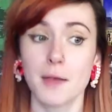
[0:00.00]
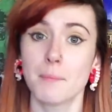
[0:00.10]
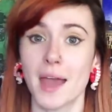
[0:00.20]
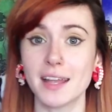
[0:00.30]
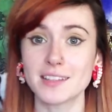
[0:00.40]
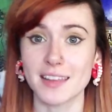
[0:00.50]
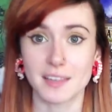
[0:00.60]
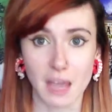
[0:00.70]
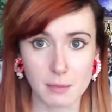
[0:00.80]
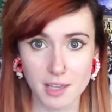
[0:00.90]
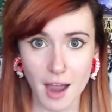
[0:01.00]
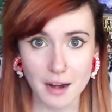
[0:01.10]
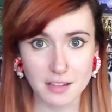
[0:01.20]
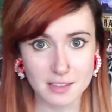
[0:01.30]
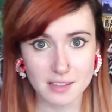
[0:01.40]
paints like gaming
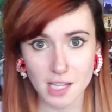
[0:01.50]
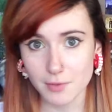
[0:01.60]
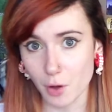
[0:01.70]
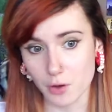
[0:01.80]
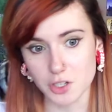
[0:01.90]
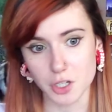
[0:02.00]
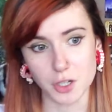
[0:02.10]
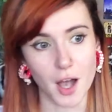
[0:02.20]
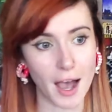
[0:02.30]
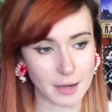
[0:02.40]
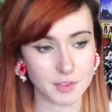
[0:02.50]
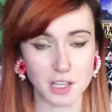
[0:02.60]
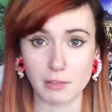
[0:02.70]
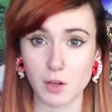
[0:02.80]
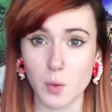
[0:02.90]
characters and stuff onto items, and
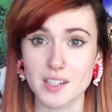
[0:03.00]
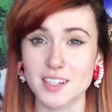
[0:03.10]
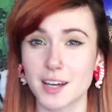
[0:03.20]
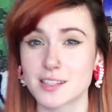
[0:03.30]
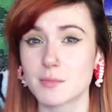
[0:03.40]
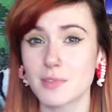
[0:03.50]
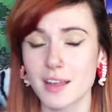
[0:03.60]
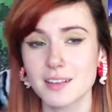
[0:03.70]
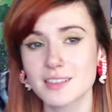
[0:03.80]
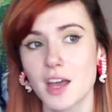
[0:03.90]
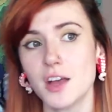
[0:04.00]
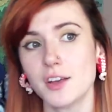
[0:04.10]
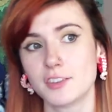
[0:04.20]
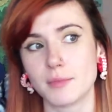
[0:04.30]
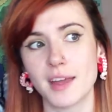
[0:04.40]
you can request custom things.
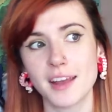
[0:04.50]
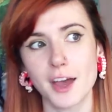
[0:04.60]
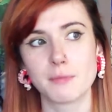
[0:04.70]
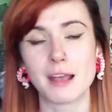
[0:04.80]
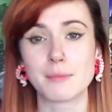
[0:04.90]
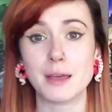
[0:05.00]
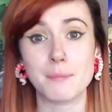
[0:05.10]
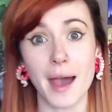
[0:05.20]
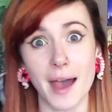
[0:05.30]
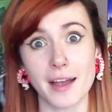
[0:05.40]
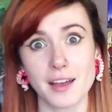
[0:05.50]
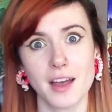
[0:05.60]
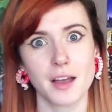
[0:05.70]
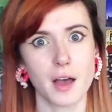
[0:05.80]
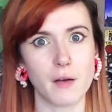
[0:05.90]
So I'm getting her to make me a bag
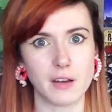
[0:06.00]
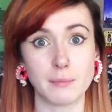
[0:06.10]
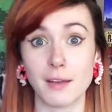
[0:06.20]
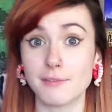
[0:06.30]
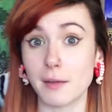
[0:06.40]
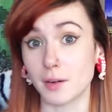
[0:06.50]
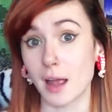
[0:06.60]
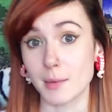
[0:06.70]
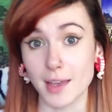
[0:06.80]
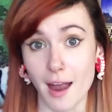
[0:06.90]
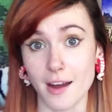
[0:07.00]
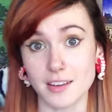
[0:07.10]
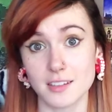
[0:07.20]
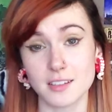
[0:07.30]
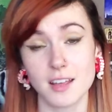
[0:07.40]
covered in my favorite gaming
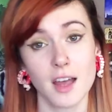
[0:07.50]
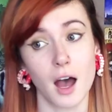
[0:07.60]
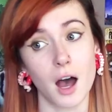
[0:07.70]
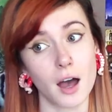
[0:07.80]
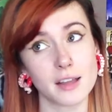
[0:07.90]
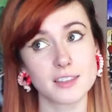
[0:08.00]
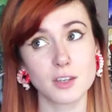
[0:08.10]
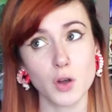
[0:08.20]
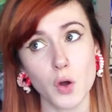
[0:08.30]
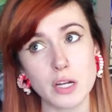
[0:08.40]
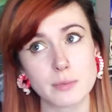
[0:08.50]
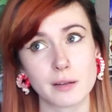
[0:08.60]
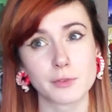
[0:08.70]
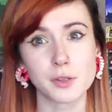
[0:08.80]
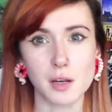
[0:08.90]
characters. It's not going to be
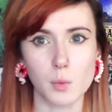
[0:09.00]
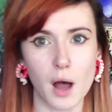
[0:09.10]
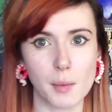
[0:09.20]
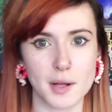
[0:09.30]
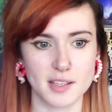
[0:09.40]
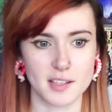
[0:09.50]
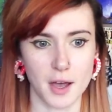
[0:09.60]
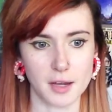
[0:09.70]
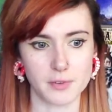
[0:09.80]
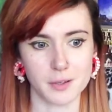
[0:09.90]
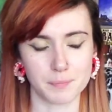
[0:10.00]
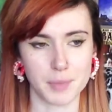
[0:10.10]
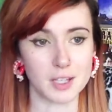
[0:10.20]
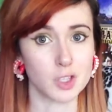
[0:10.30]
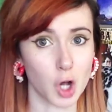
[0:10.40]
done for a little while because it's kind of a
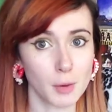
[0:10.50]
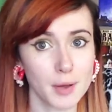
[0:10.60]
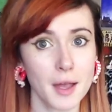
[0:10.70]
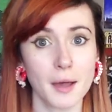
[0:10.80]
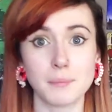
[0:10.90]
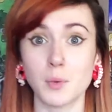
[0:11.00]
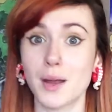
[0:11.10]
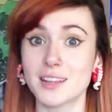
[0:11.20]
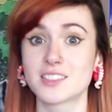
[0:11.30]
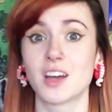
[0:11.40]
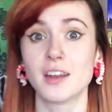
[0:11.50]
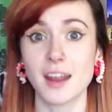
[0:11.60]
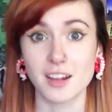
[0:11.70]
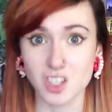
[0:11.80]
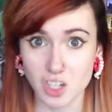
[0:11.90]
big job, but when it's done
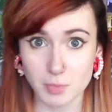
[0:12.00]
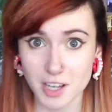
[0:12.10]
and it's shipped